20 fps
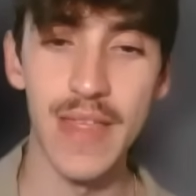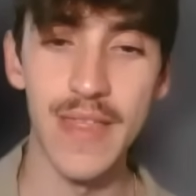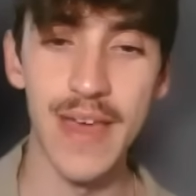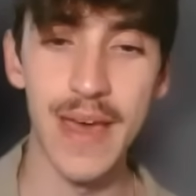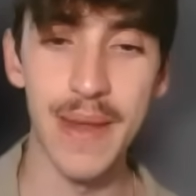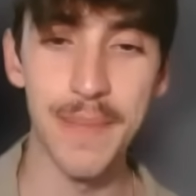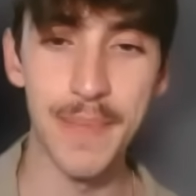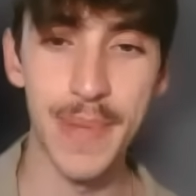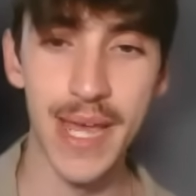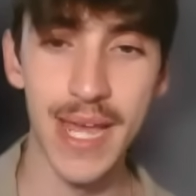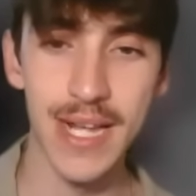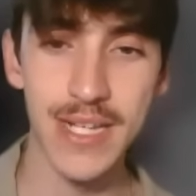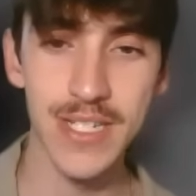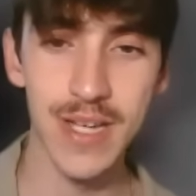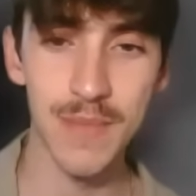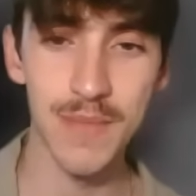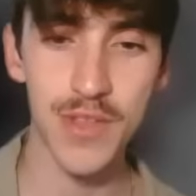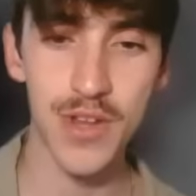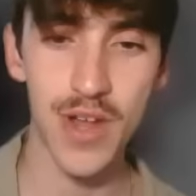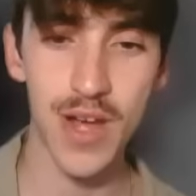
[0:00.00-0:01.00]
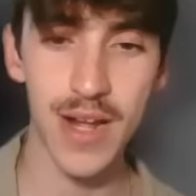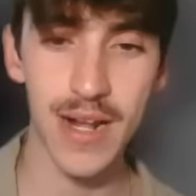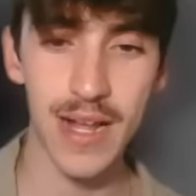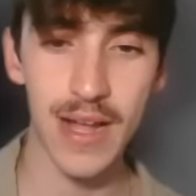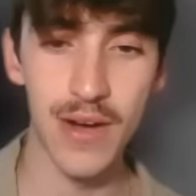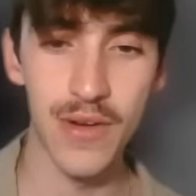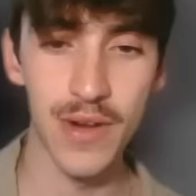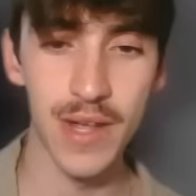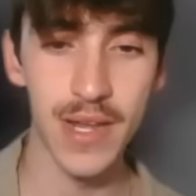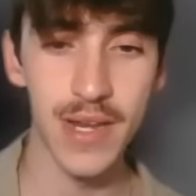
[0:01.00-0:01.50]
That picks up the
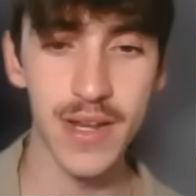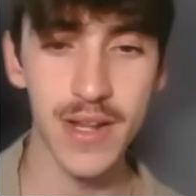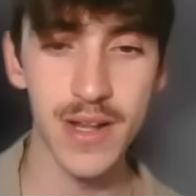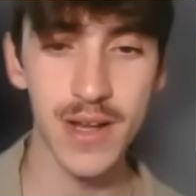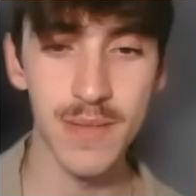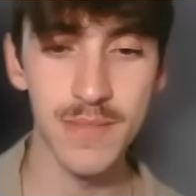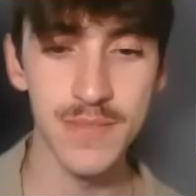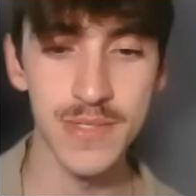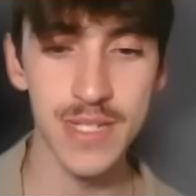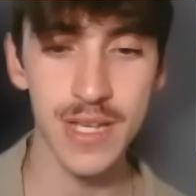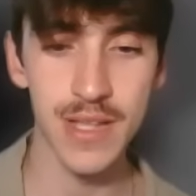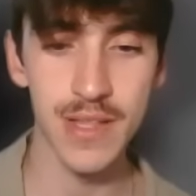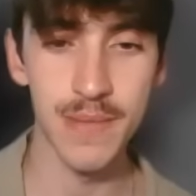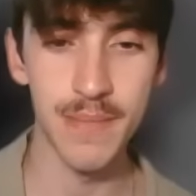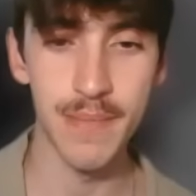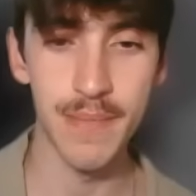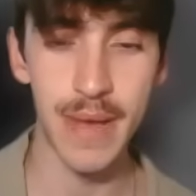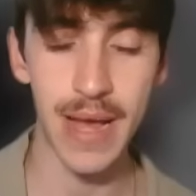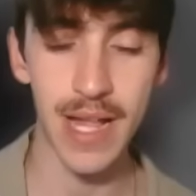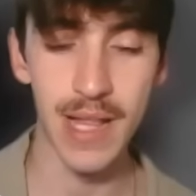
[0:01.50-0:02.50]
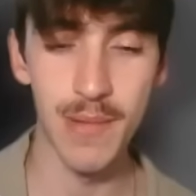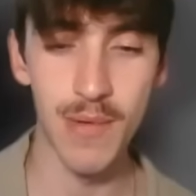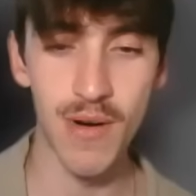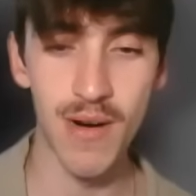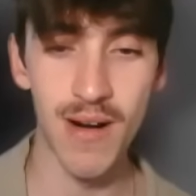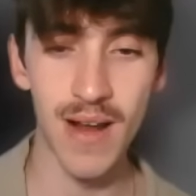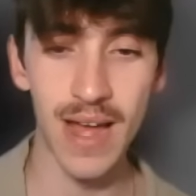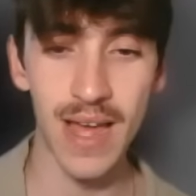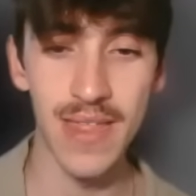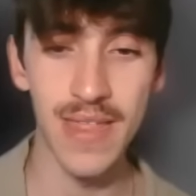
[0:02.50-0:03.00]
knockout. In comes the
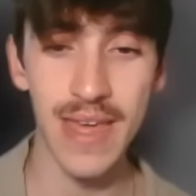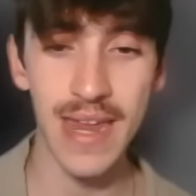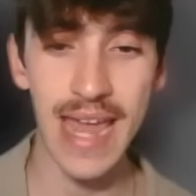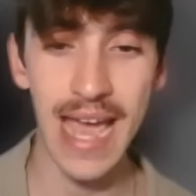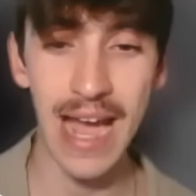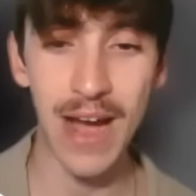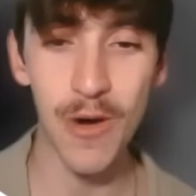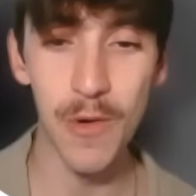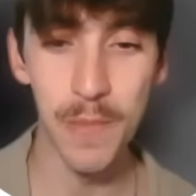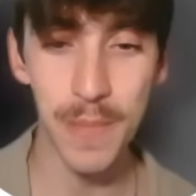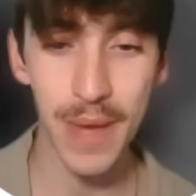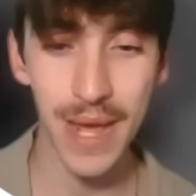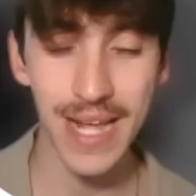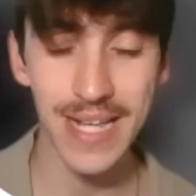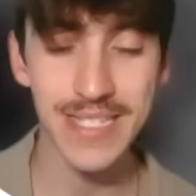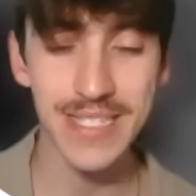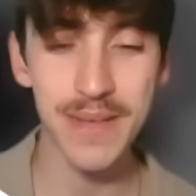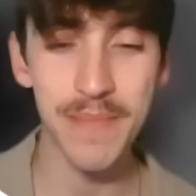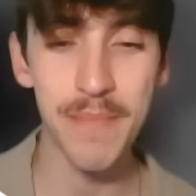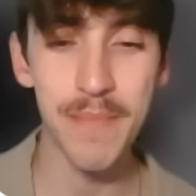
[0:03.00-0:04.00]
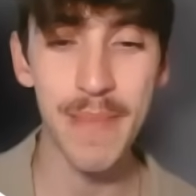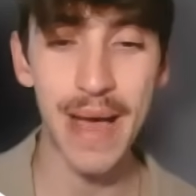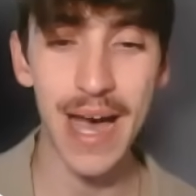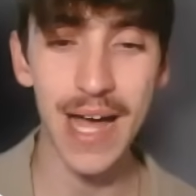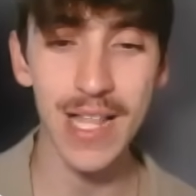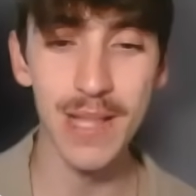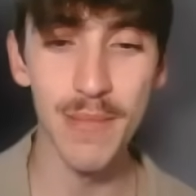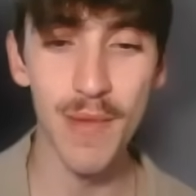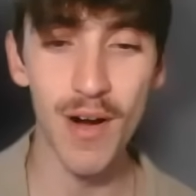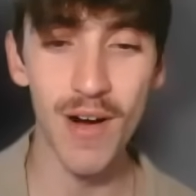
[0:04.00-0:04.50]
Malamar. I then outpace the
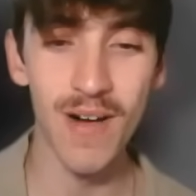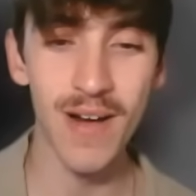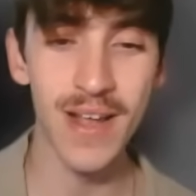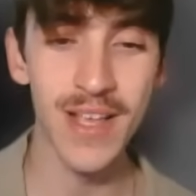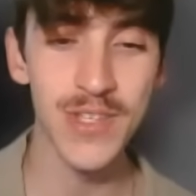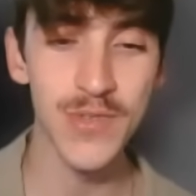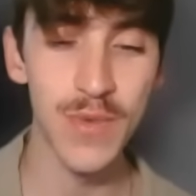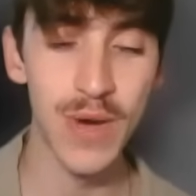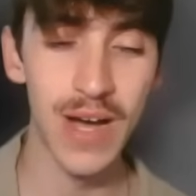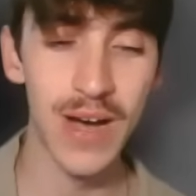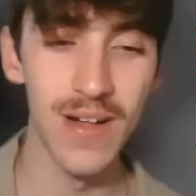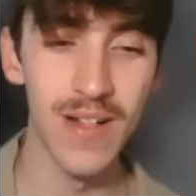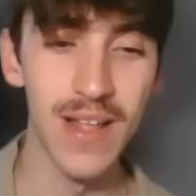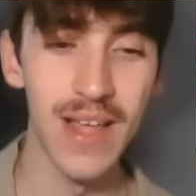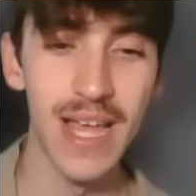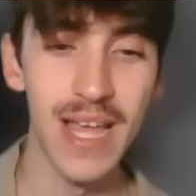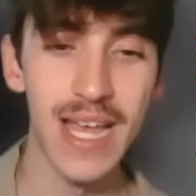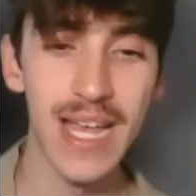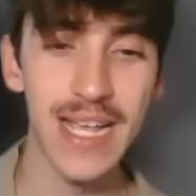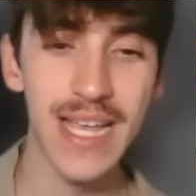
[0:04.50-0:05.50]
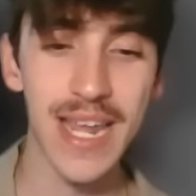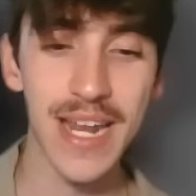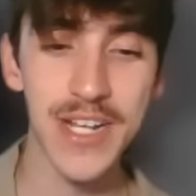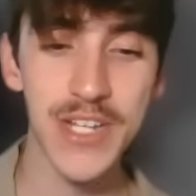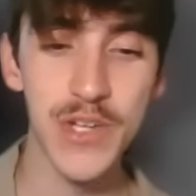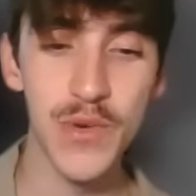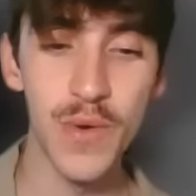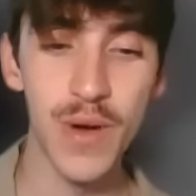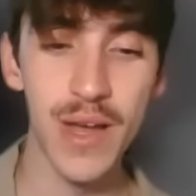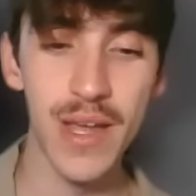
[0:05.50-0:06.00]
Malamar as well, getting
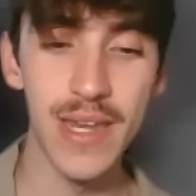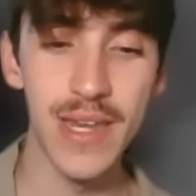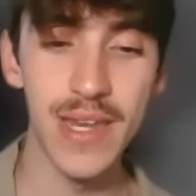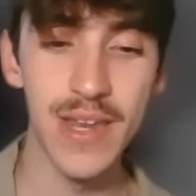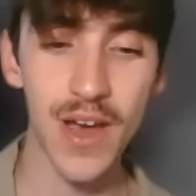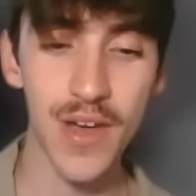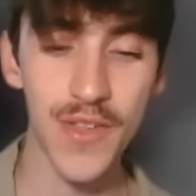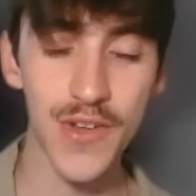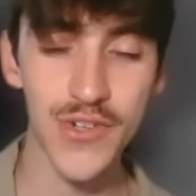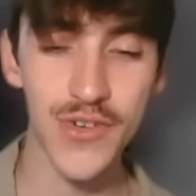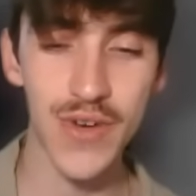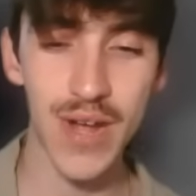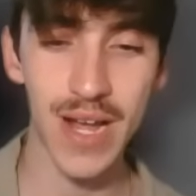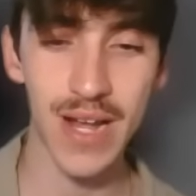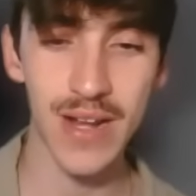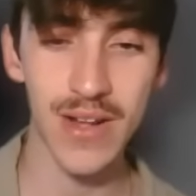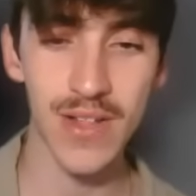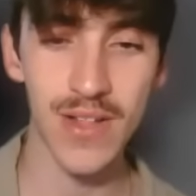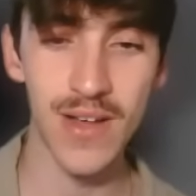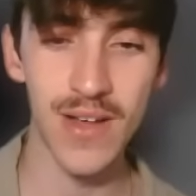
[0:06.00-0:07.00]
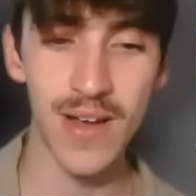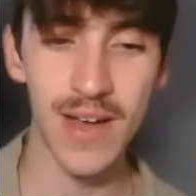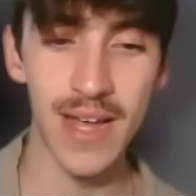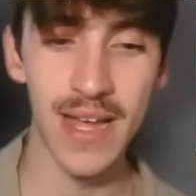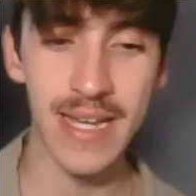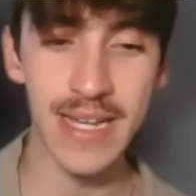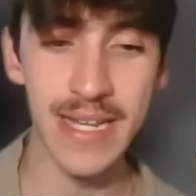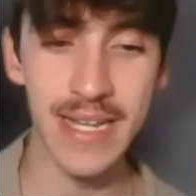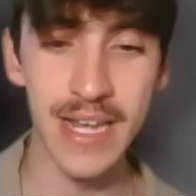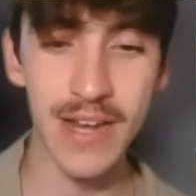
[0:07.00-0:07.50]
to another Dragon Claw,
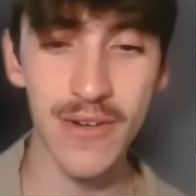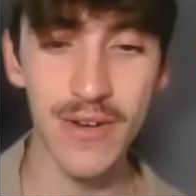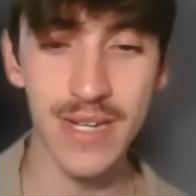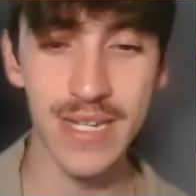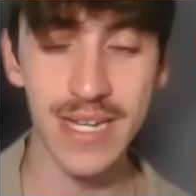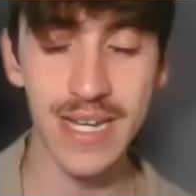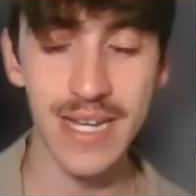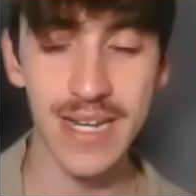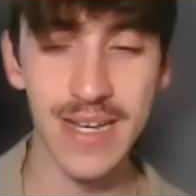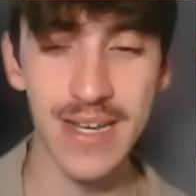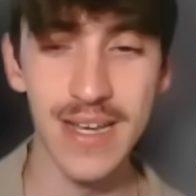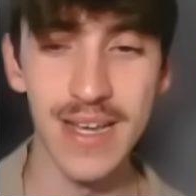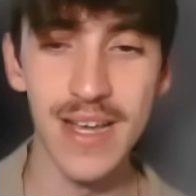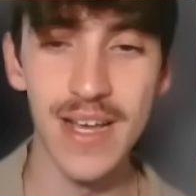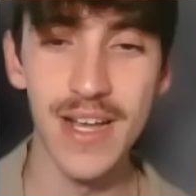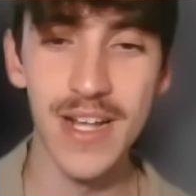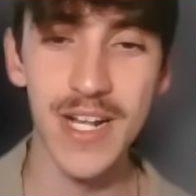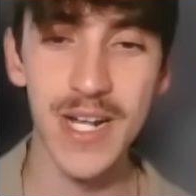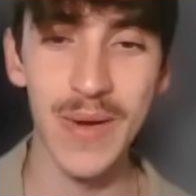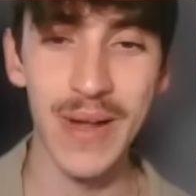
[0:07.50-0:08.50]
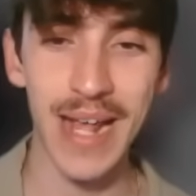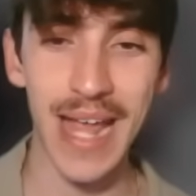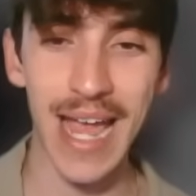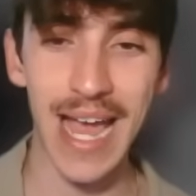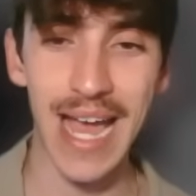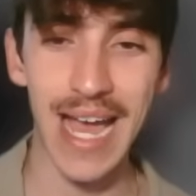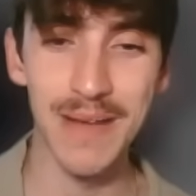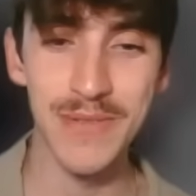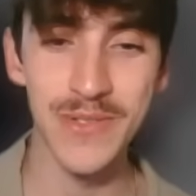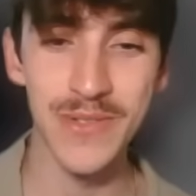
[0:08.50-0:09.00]
and Giratina going
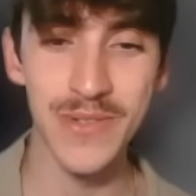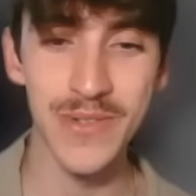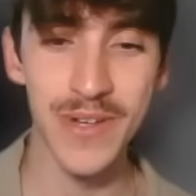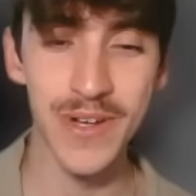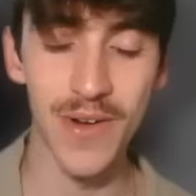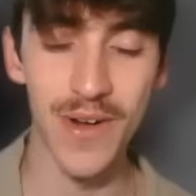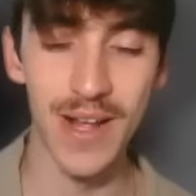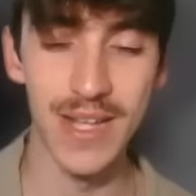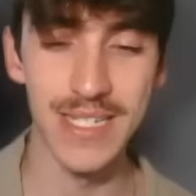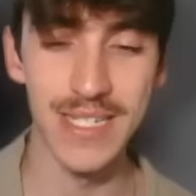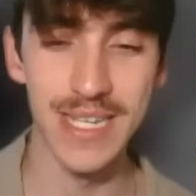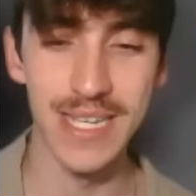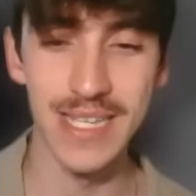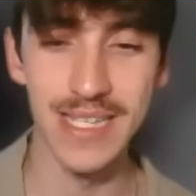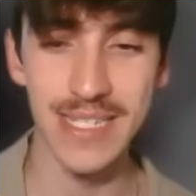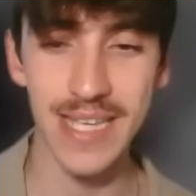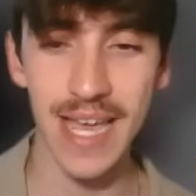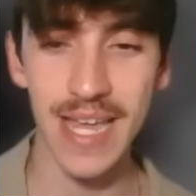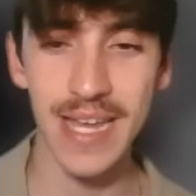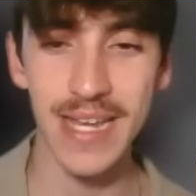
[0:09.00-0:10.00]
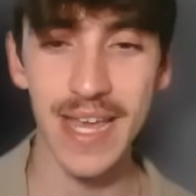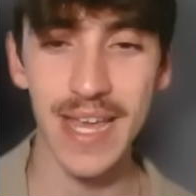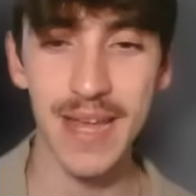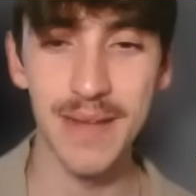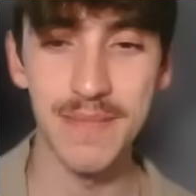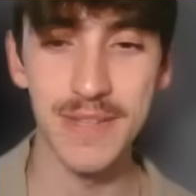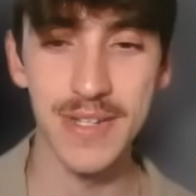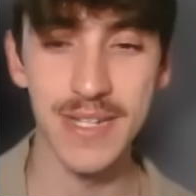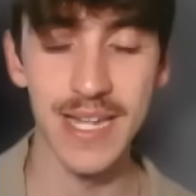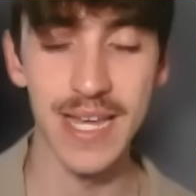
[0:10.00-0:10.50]
absolutely crazy in this
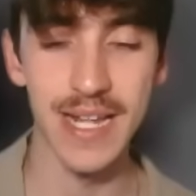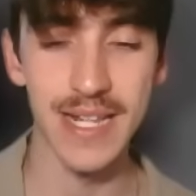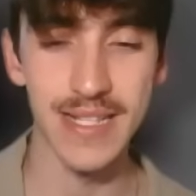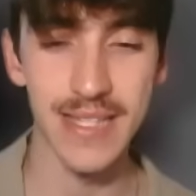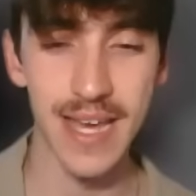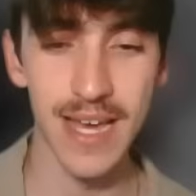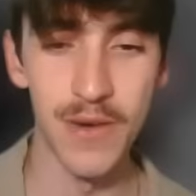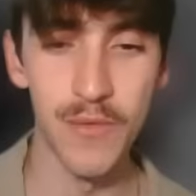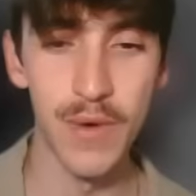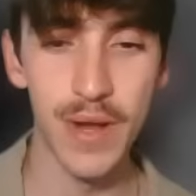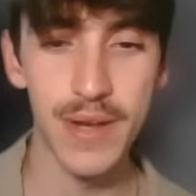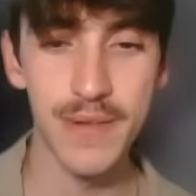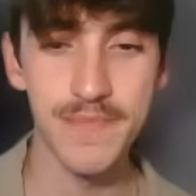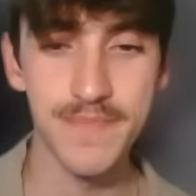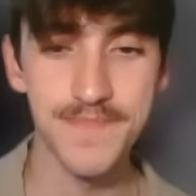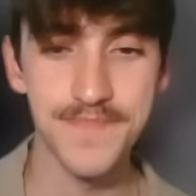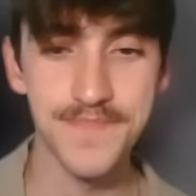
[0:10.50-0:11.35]
endgame to take that win.